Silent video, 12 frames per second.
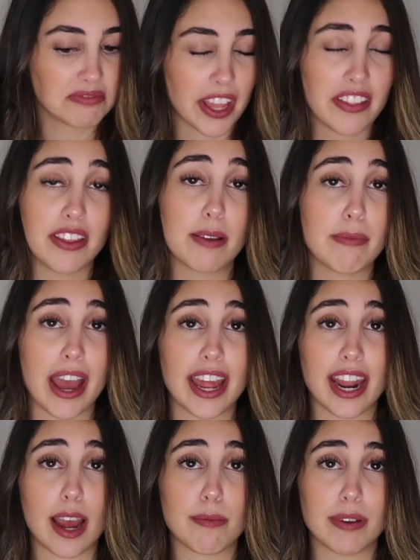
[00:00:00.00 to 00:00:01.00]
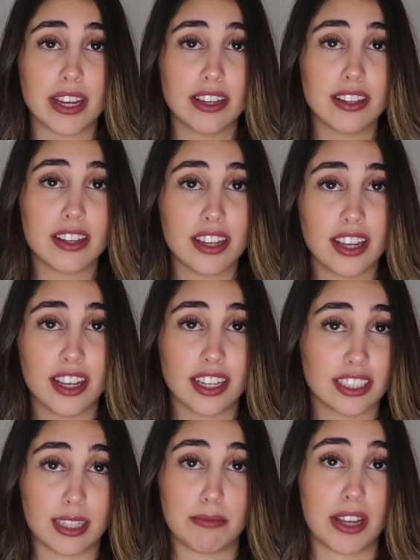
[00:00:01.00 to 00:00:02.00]
Nothing bad happened,
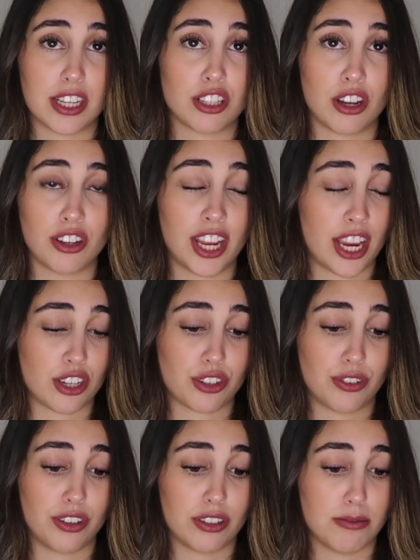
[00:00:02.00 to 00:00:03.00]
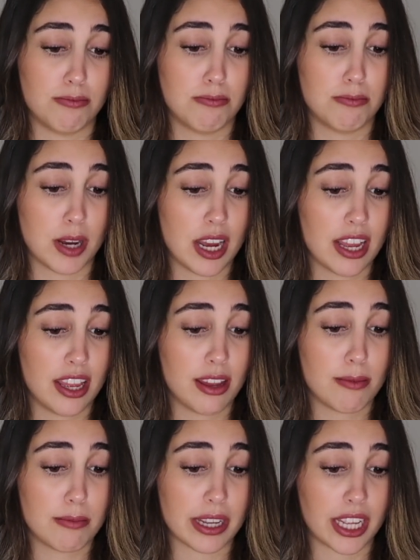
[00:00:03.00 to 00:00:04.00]
except I saw Nash Greer's
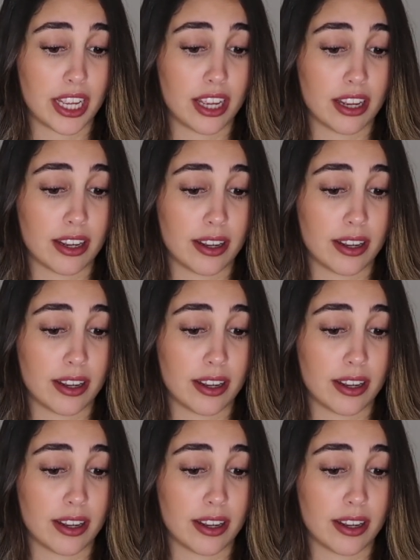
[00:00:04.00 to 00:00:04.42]
butt, but